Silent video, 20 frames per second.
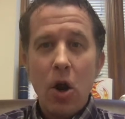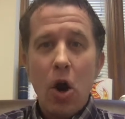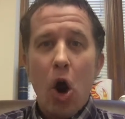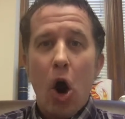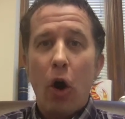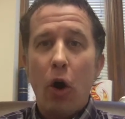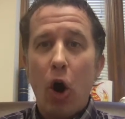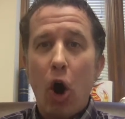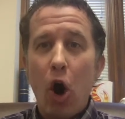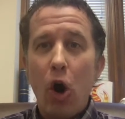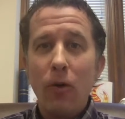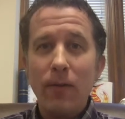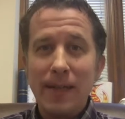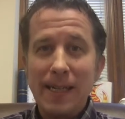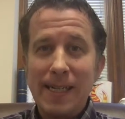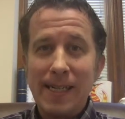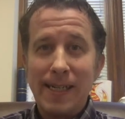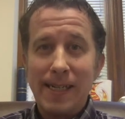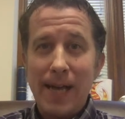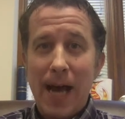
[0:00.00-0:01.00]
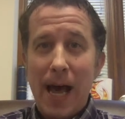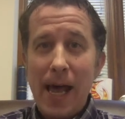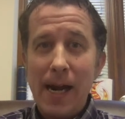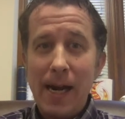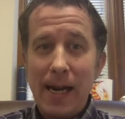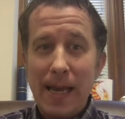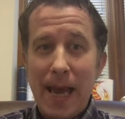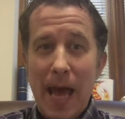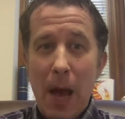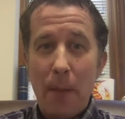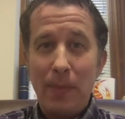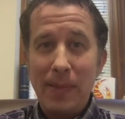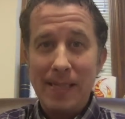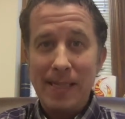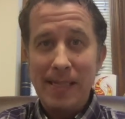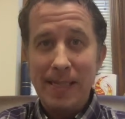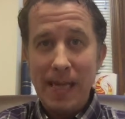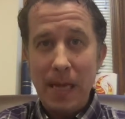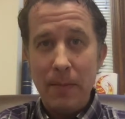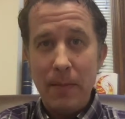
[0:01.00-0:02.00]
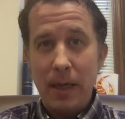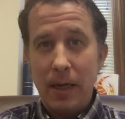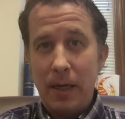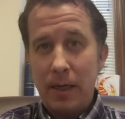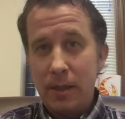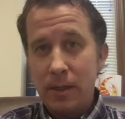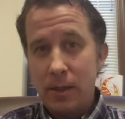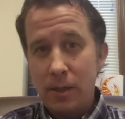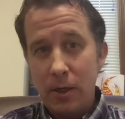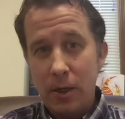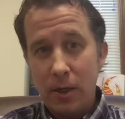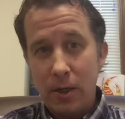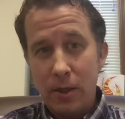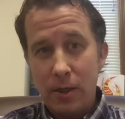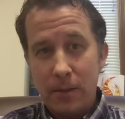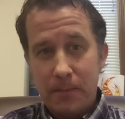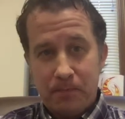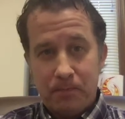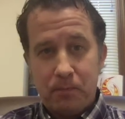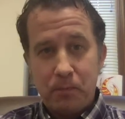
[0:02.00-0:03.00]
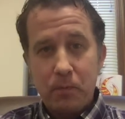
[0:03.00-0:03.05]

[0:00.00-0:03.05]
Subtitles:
are all decidedly epistemic concerns.